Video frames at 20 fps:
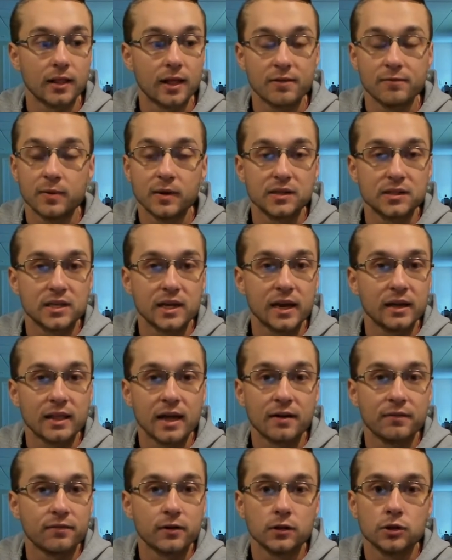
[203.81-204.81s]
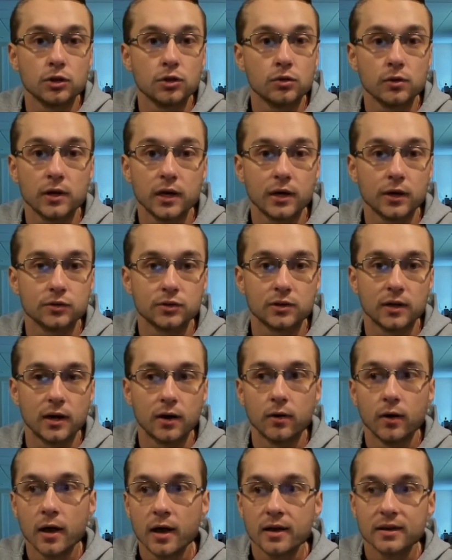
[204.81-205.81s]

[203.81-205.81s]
I've been saying that for two years now.